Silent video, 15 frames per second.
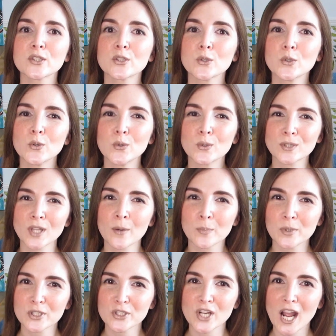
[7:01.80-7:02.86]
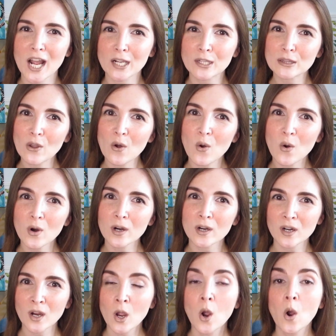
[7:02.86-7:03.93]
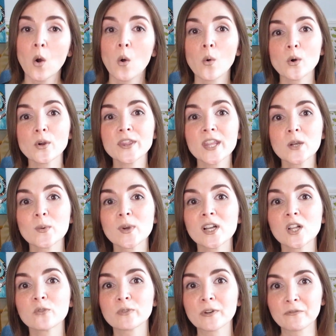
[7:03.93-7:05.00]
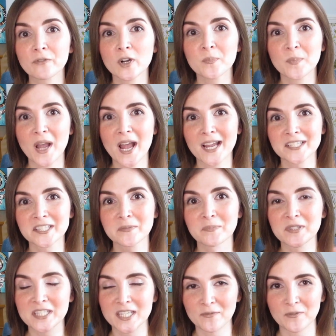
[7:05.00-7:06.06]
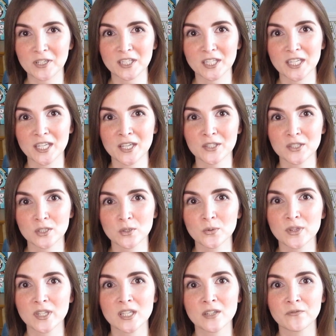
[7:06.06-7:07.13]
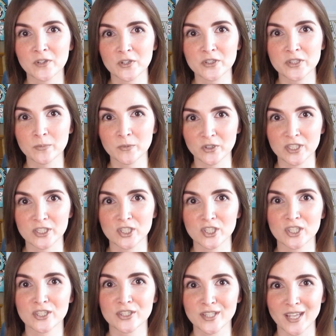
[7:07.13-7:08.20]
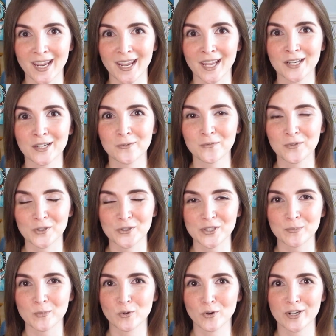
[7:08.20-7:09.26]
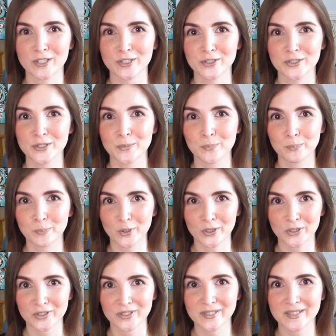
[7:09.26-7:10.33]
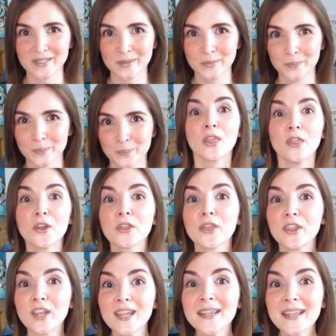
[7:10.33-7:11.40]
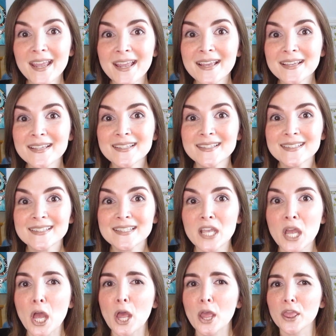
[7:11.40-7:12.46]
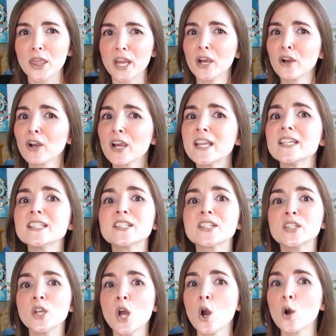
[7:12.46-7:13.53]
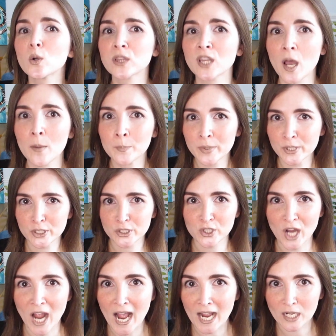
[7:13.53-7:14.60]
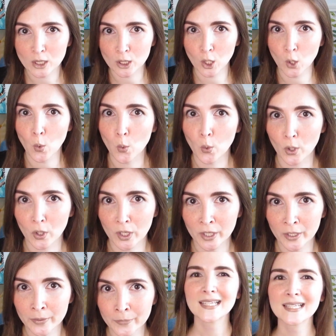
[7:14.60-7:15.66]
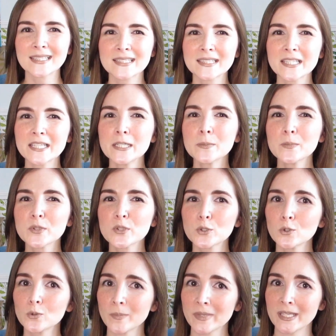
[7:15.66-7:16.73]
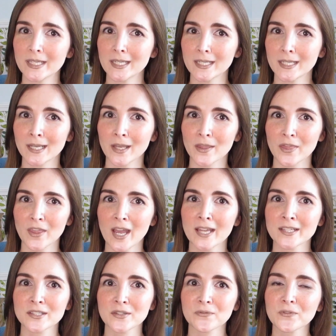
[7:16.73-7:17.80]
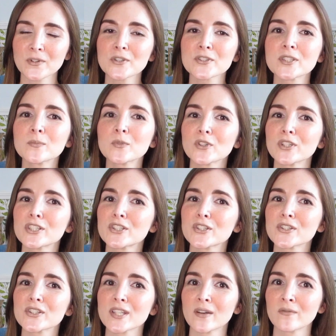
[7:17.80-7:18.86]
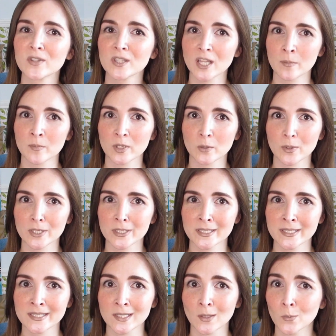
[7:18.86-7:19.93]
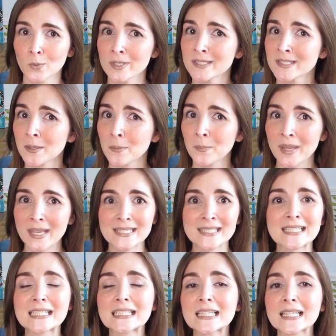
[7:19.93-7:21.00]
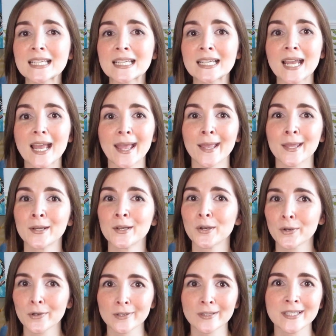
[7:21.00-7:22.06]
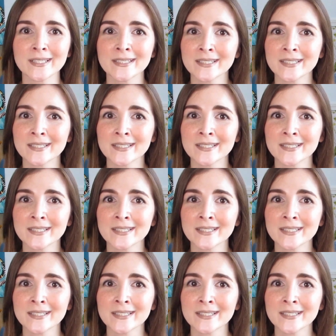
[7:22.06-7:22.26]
to lumberjack lore, or they will refer back specifically to the Fearsome Creatures and Fearsome Critters books. The thing is, there is no lumberjack lore. It seems to me that Fearsome Creatures of the Lumberwoods was basically an early